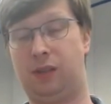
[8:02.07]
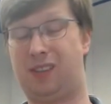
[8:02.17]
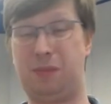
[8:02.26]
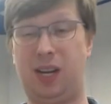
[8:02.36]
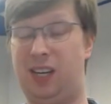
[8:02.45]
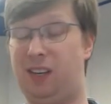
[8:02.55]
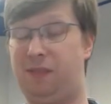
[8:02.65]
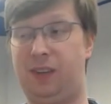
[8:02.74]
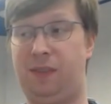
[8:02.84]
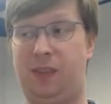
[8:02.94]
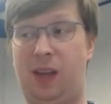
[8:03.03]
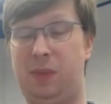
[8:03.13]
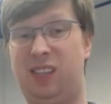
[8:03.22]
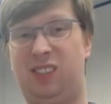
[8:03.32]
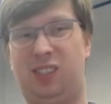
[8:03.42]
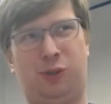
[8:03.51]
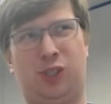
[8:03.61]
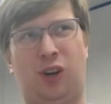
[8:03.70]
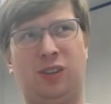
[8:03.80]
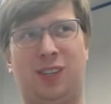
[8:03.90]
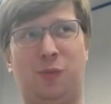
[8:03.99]
If that means you
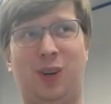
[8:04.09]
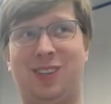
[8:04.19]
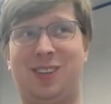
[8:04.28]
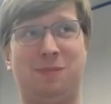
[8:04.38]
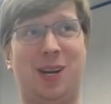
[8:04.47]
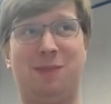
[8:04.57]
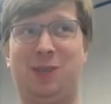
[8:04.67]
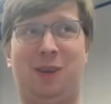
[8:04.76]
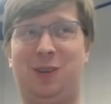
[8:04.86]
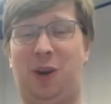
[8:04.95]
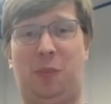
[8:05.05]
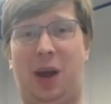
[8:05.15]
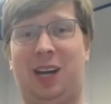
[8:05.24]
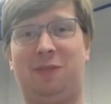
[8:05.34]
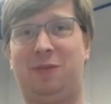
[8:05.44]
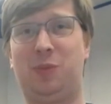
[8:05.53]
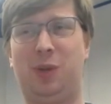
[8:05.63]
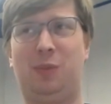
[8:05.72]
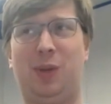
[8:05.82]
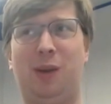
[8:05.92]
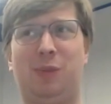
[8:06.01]
start somewhere and sometimes you have to go back a few
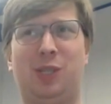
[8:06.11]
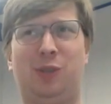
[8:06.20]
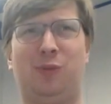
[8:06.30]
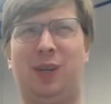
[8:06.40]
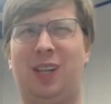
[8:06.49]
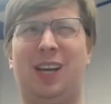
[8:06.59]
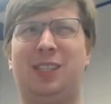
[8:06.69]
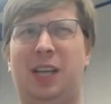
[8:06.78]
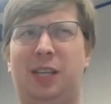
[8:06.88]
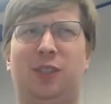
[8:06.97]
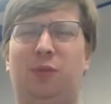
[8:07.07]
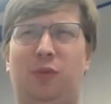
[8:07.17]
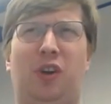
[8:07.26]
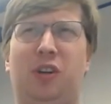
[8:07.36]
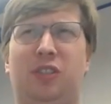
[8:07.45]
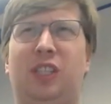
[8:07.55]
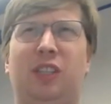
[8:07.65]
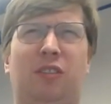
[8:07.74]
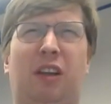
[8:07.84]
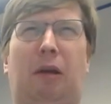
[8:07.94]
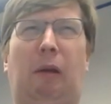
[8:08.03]
BPM because you realize as you're rehearsing,
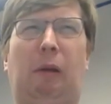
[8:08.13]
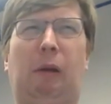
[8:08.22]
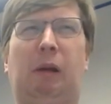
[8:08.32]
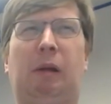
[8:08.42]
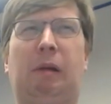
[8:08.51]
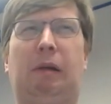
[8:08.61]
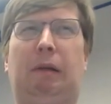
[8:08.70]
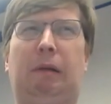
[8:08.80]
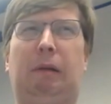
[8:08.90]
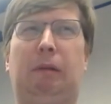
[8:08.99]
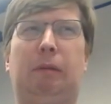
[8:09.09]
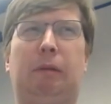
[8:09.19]
you're like, oh,